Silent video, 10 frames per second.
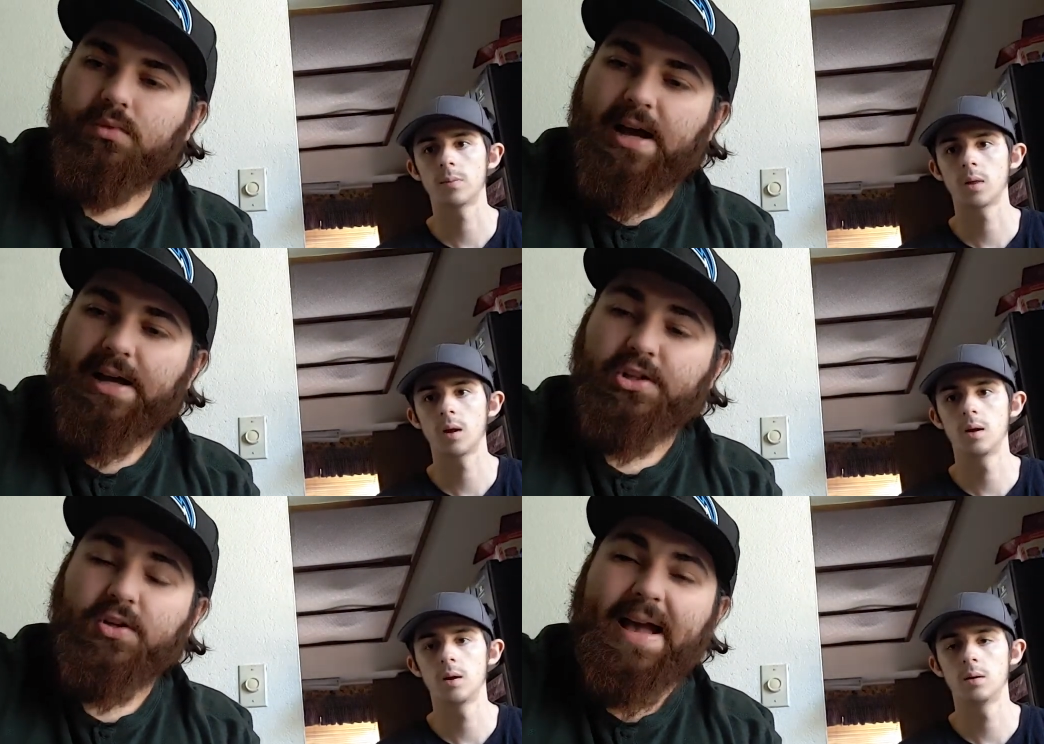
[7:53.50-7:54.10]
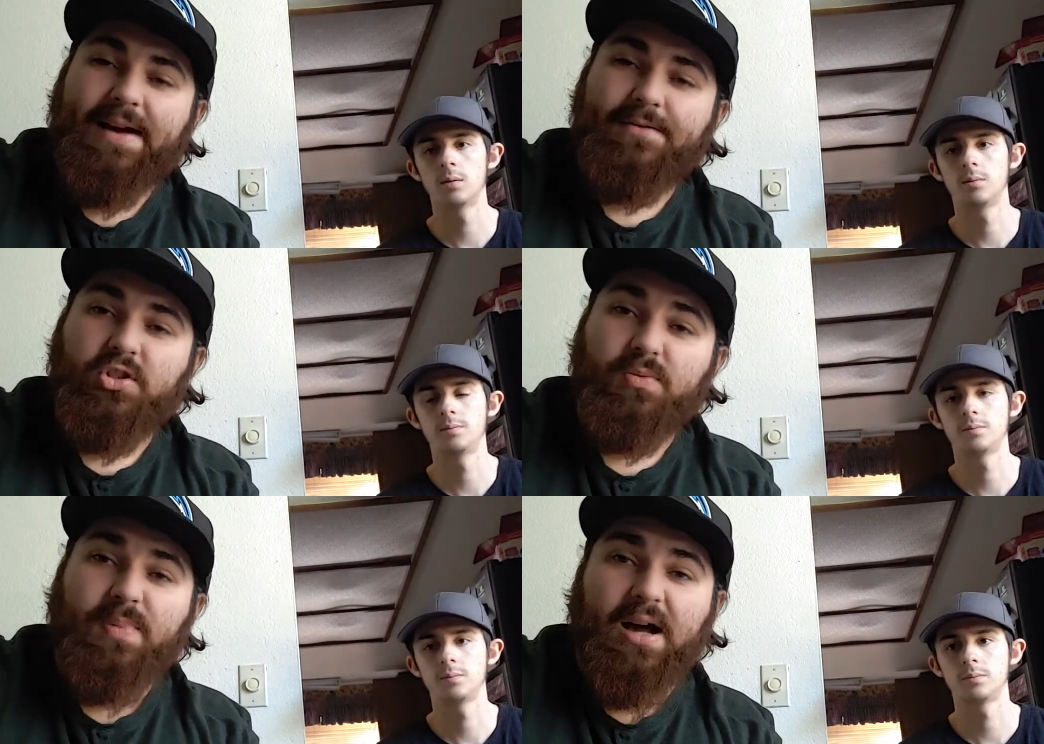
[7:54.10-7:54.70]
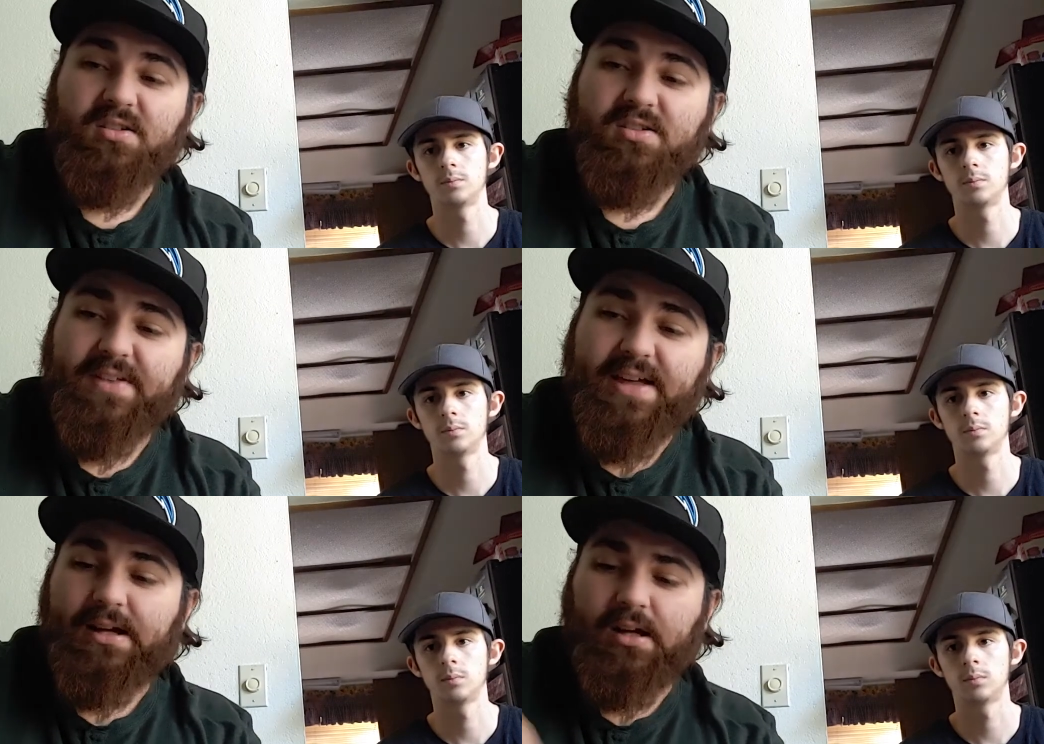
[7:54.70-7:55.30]
Speaker 1: I do have two bottles of
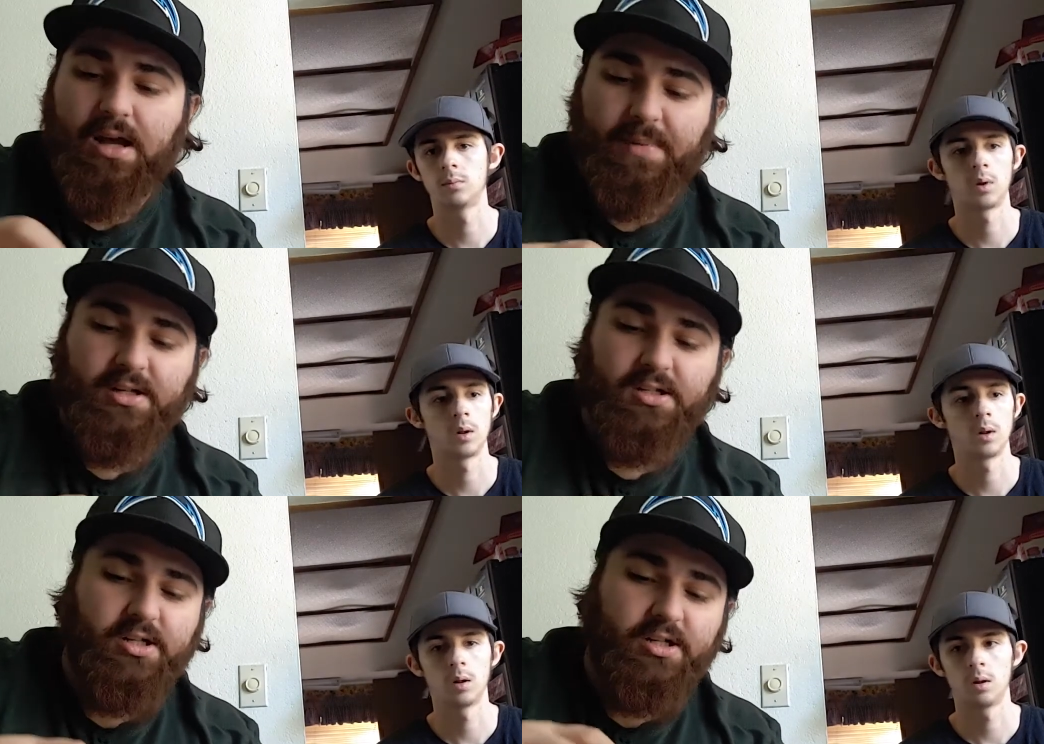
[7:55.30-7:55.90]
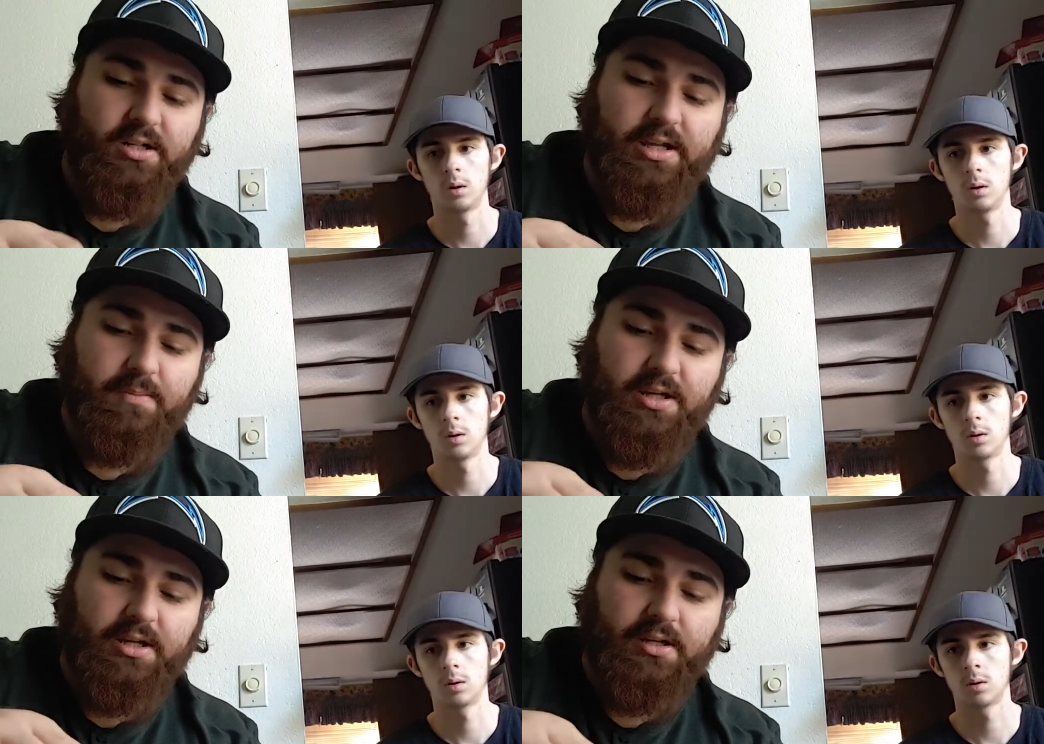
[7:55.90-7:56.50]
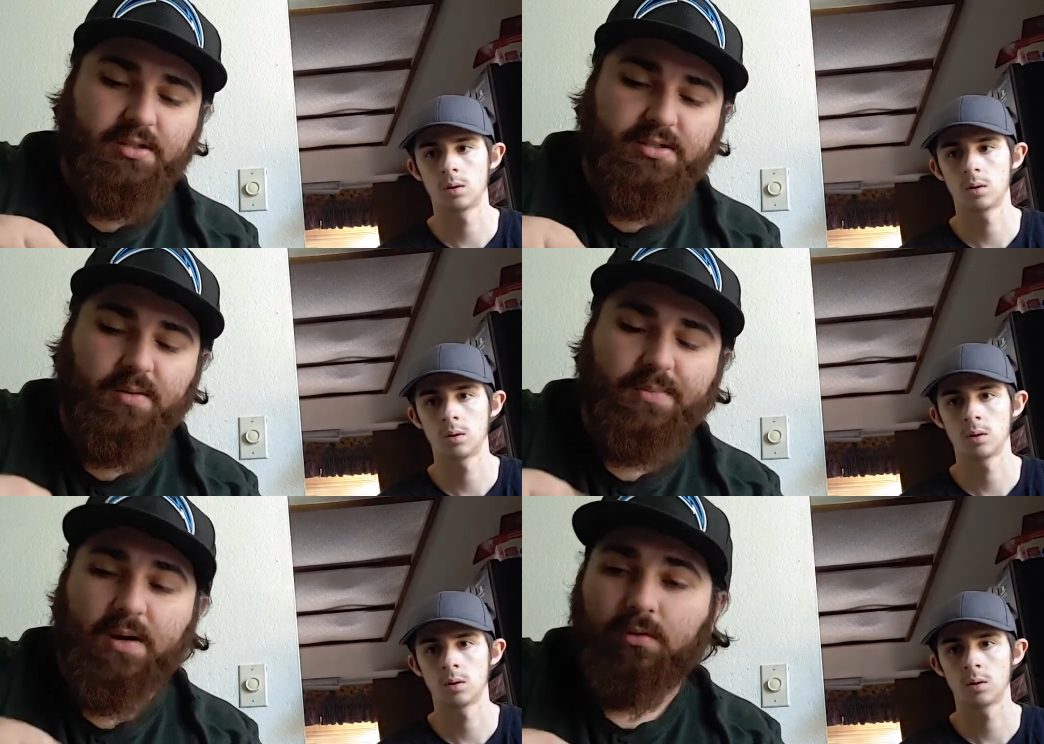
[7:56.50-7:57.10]
that. I made sure to get me
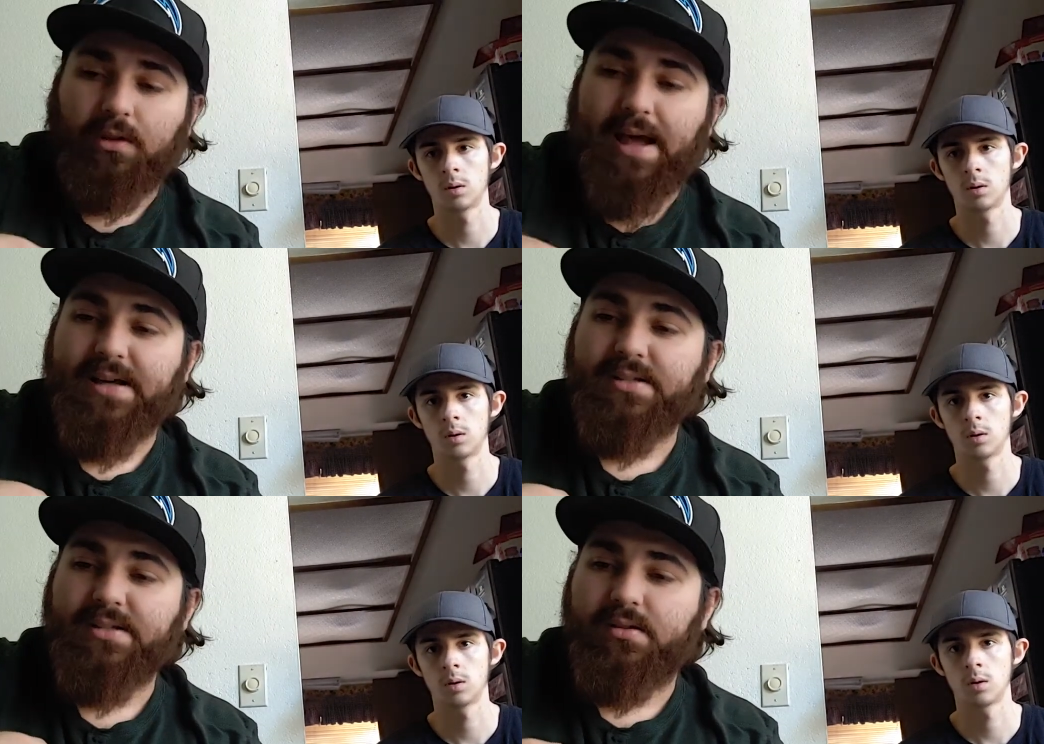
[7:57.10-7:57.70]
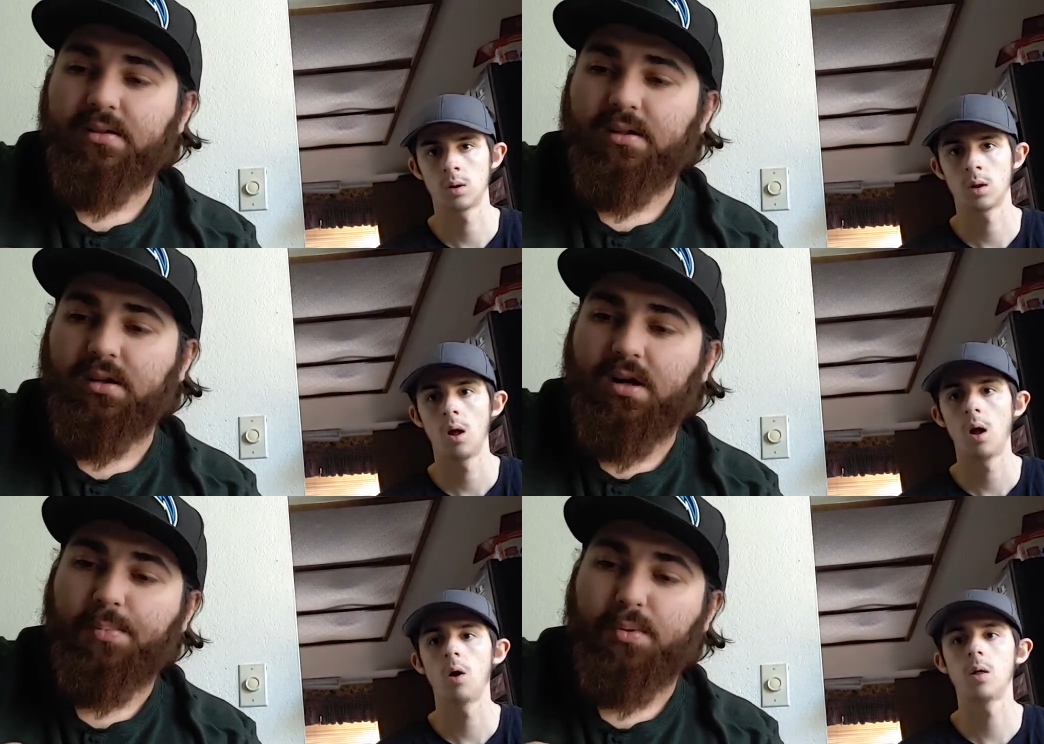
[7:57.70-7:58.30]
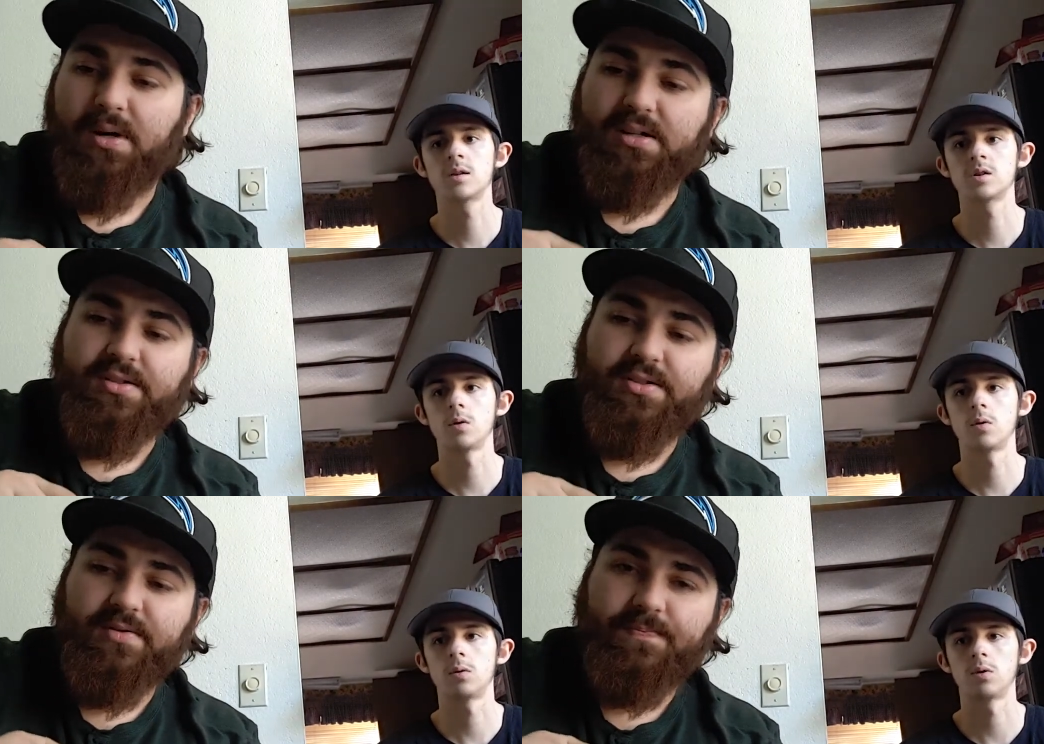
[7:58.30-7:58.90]
some that will last a
Speaker 2: couple oh,
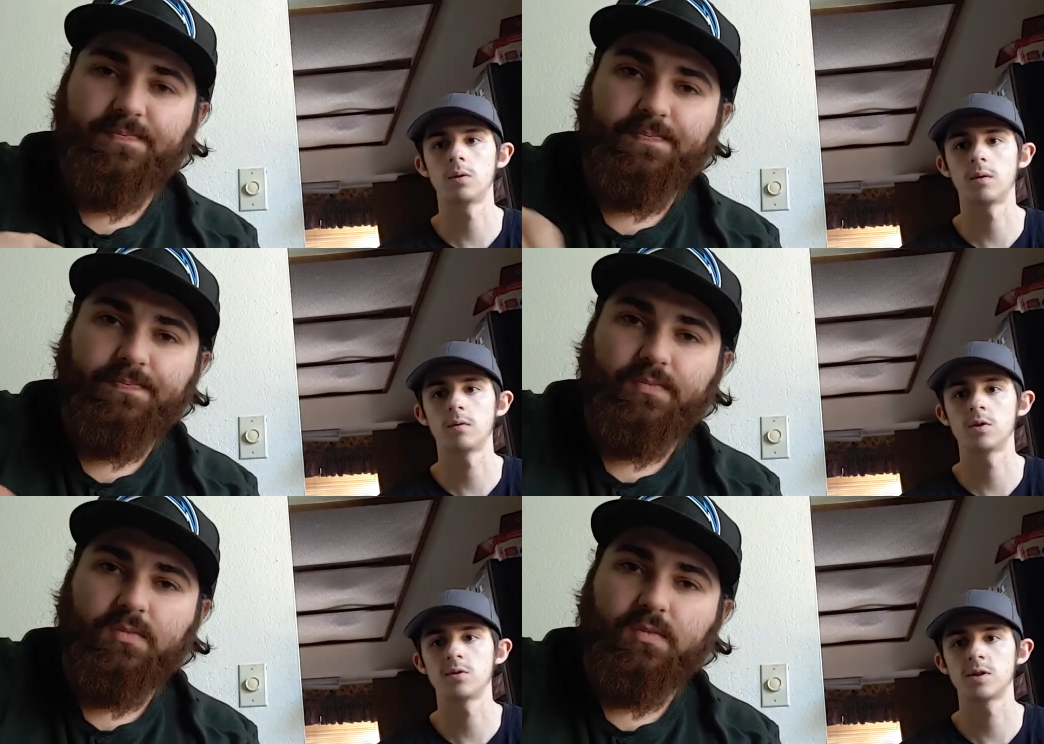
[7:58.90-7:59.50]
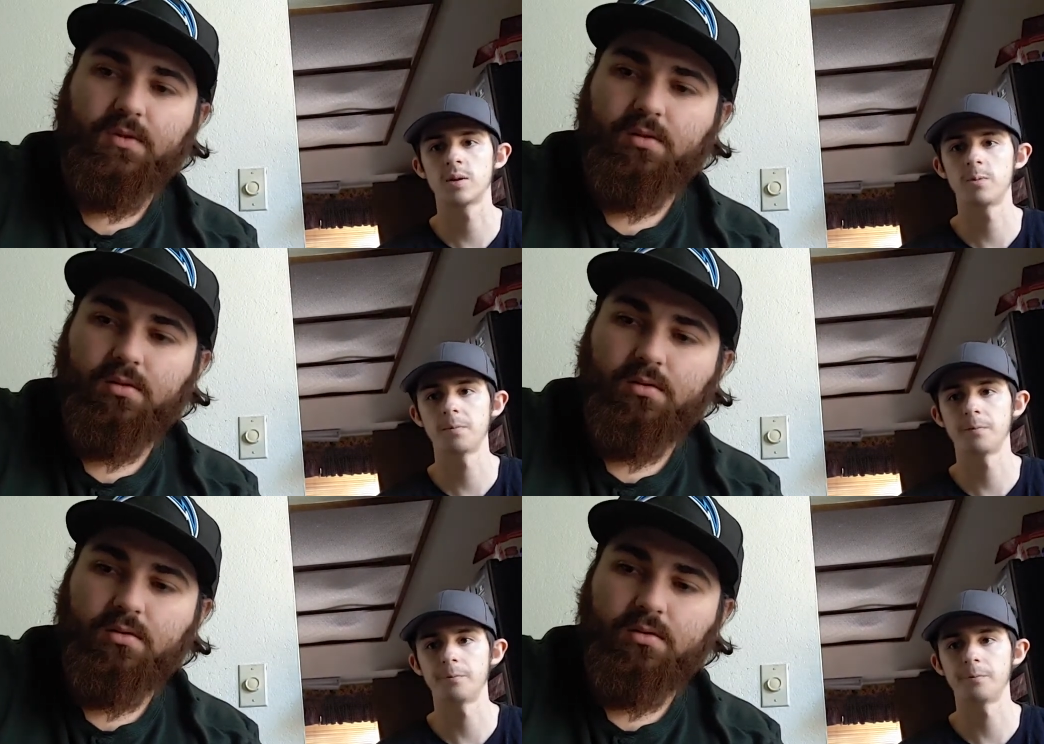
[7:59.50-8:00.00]
months. Some, you only have two, the same one?